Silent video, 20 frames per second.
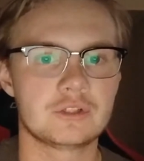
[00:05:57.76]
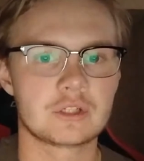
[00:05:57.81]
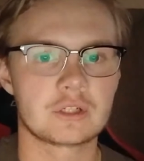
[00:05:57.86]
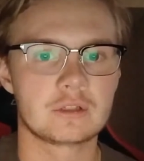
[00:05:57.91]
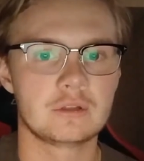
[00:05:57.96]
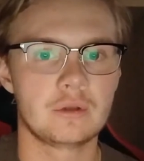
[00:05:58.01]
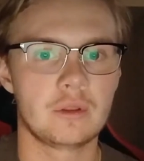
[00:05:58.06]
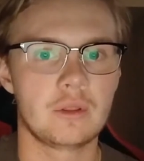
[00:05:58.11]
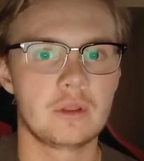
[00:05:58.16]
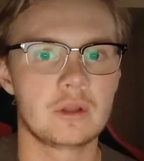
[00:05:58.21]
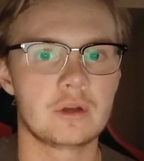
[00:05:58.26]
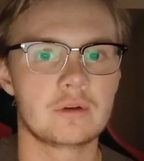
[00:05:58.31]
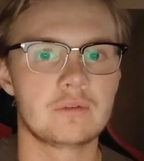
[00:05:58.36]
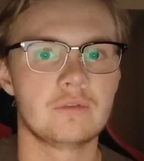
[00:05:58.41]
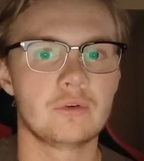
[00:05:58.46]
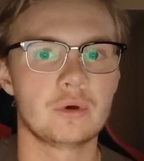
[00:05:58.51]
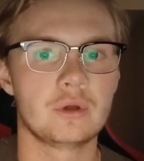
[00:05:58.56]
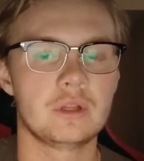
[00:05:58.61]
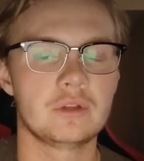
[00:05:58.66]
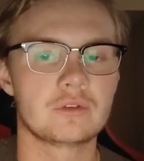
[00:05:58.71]
including their
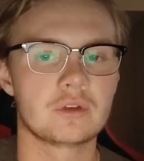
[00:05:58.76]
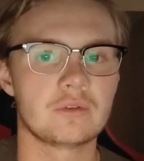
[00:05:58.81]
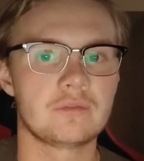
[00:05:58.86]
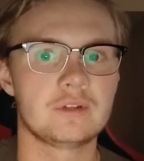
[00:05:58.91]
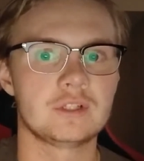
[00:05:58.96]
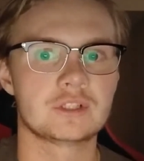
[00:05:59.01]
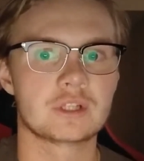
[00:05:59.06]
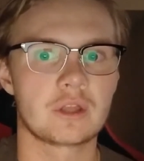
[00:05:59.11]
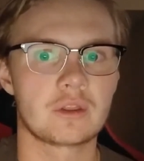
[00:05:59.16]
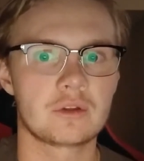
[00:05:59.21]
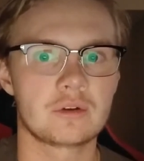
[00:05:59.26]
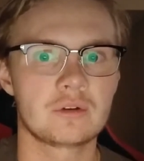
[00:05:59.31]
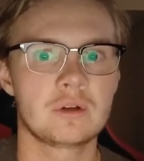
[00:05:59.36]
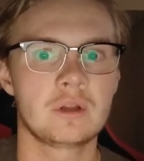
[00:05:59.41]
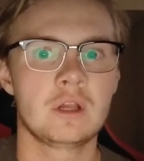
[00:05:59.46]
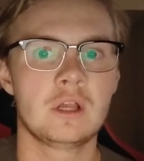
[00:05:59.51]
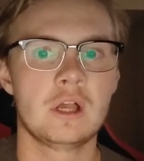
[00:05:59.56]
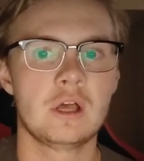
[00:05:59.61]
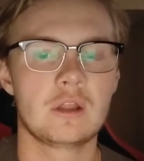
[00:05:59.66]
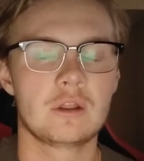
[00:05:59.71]
avoidance of each other.
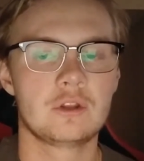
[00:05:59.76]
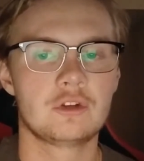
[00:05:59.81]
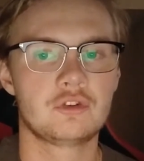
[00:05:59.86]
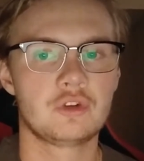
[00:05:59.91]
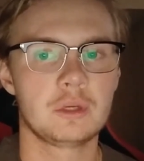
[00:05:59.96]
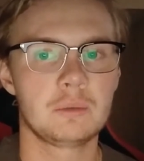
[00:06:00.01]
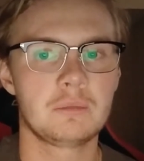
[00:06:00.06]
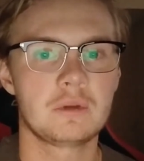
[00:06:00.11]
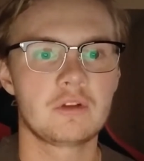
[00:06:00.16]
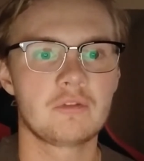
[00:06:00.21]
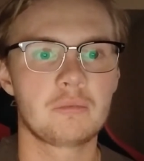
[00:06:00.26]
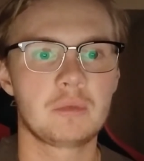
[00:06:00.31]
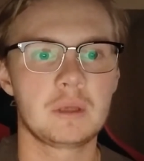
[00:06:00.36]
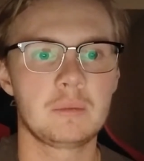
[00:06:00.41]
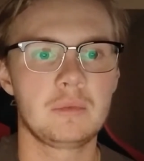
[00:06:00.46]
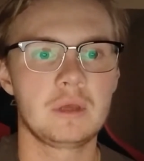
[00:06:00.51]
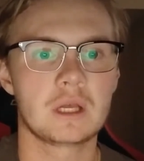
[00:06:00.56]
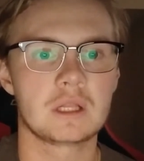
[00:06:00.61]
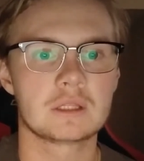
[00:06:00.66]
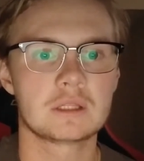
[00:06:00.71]
The treatment of
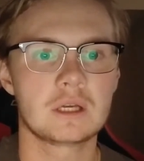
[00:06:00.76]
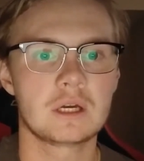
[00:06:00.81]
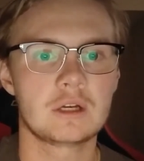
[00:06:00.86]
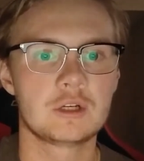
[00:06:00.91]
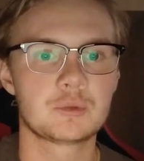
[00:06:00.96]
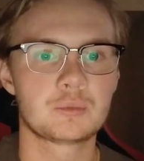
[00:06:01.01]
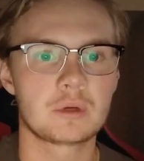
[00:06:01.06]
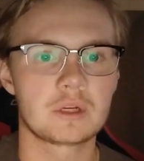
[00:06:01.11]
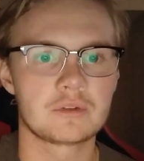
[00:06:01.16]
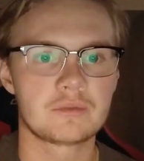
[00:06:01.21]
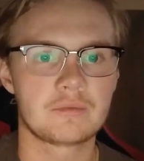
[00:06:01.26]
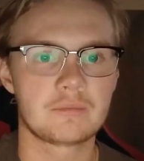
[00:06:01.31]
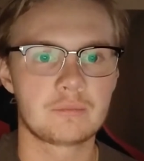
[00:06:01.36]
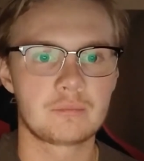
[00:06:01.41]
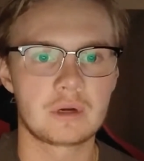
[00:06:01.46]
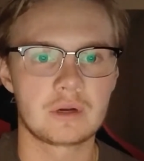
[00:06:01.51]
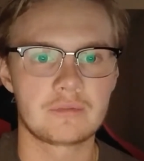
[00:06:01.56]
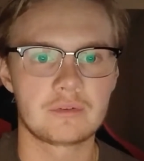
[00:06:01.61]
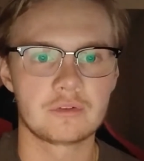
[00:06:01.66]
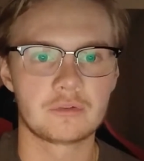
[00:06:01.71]
Bibi Haldar is
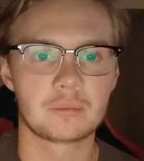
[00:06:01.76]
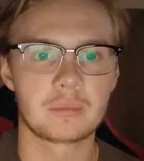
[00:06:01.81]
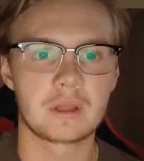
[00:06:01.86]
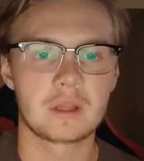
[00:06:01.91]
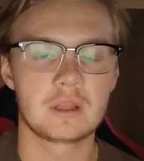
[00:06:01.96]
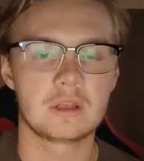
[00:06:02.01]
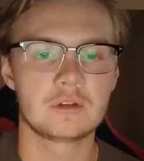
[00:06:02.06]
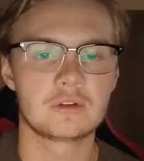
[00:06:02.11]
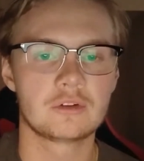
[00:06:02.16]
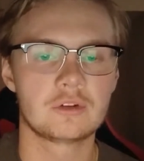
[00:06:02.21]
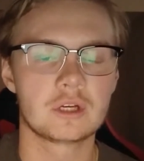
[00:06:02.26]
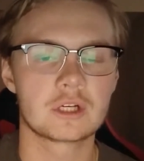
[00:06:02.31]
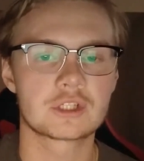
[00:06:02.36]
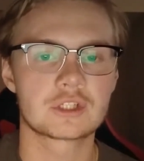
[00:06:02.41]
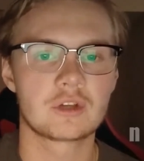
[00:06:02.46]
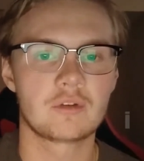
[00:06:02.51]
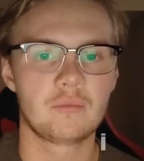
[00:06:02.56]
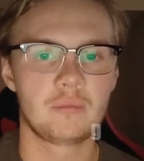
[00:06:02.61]
prefaced by the introduction of